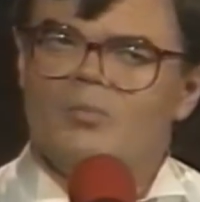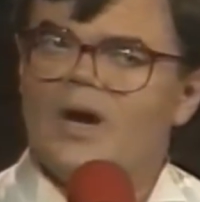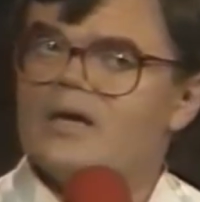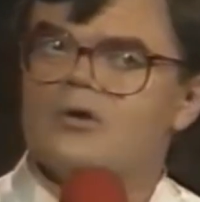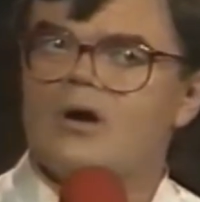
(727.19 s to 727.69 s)

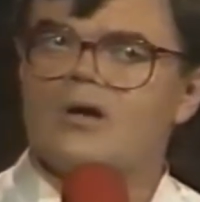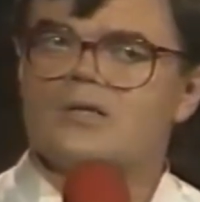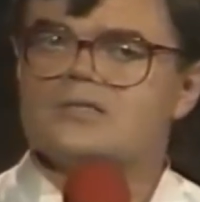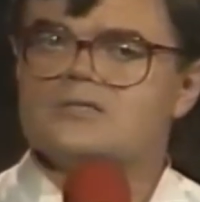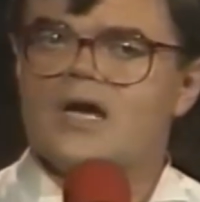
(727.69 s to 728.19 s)
My
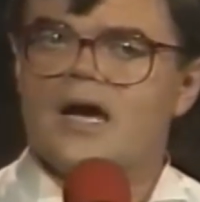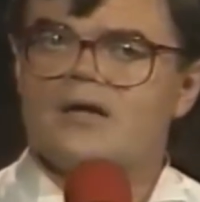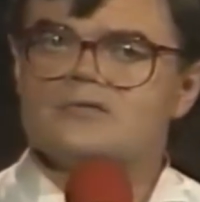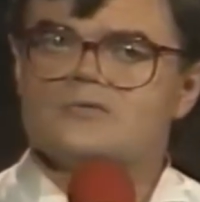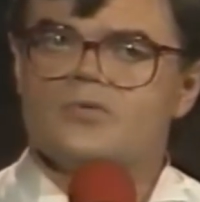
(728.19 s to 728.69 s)
carnal
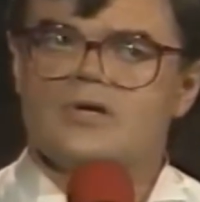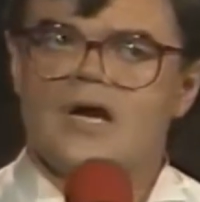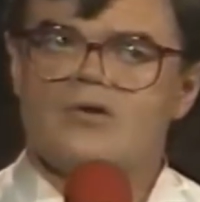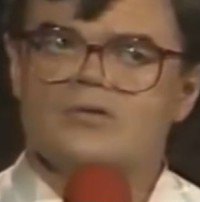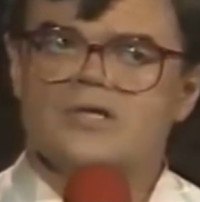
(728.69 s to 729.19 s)
desires were
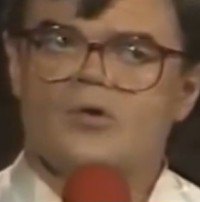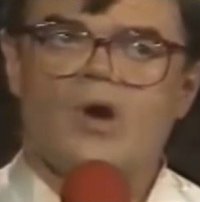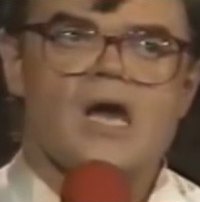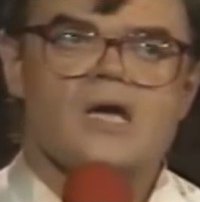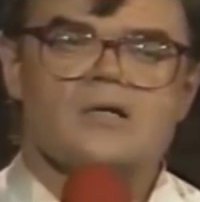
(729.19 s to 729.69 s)
not only
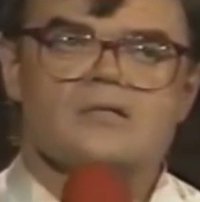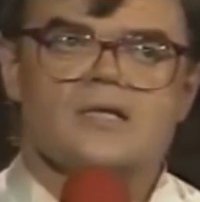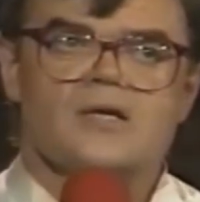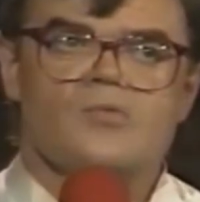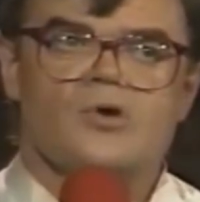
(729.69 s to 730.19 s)
awake,
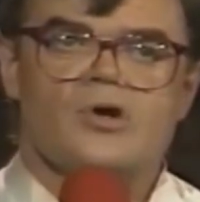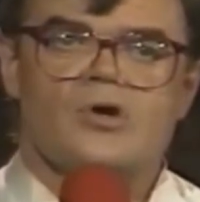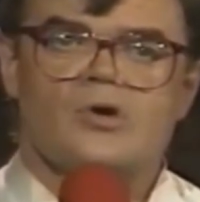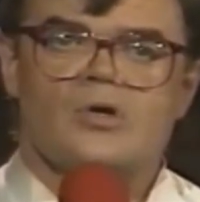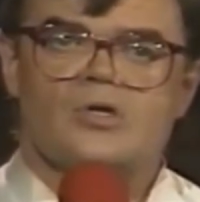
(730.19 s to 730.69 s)
they
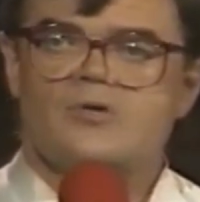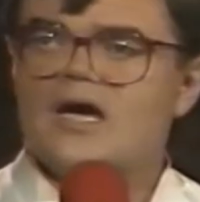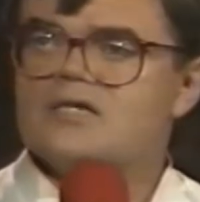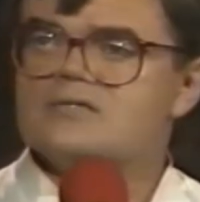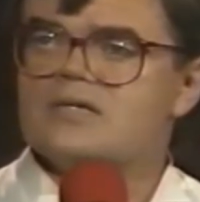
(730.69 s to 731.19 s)
were
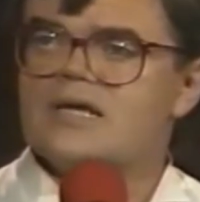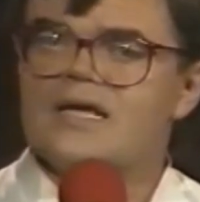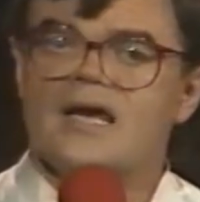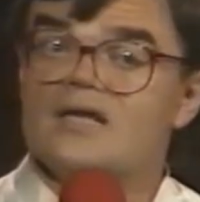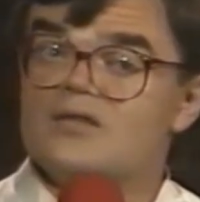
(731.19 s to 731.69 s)
dressed and
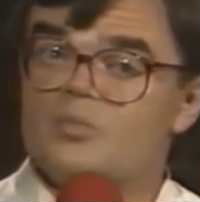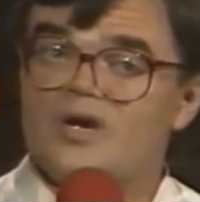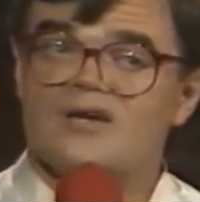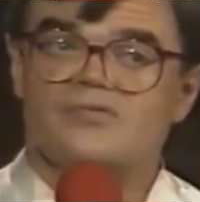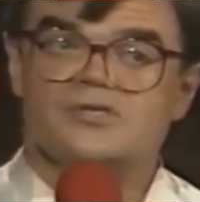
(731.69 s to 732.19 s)
had had their
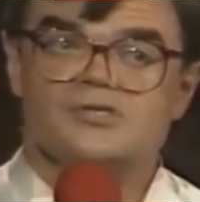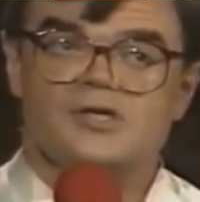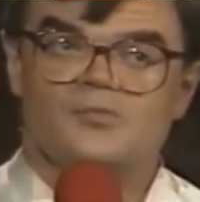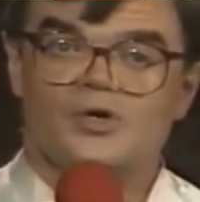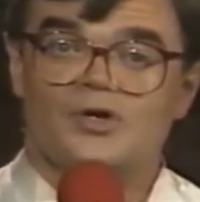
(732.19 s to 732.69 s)
breakfast
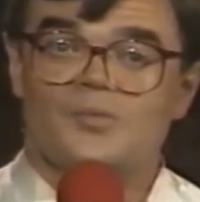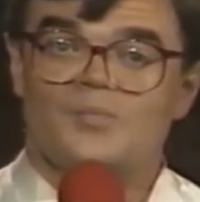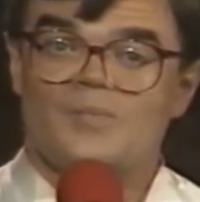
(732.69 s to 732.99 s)
and were